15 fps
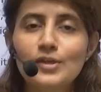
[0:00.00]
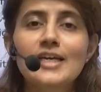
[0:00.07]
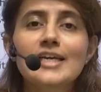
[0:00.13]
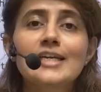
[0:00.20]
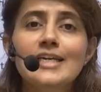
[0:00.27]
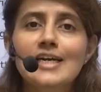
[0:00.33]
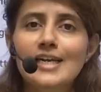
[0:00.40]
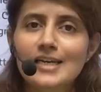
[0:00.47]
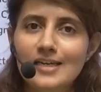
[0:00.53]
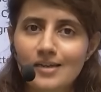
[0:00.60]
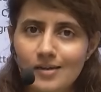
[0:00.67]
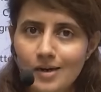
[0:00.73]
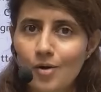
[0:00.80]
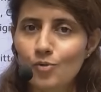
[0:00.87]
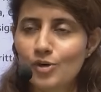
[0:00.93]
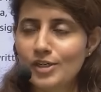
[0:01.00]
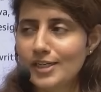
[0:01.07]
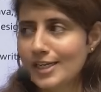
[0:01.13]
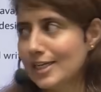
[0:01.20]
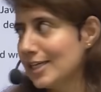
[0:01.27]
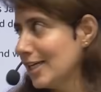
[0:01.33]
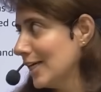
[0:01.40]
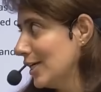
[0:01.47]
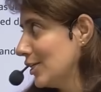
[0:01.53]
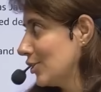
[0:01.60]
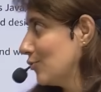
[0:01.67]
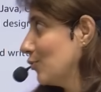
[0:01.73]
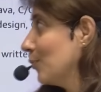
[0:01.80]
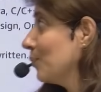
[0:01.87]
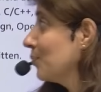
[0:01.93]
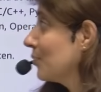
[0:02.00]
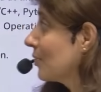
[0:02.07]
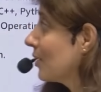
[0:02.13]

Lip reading: technical round, in technical interview,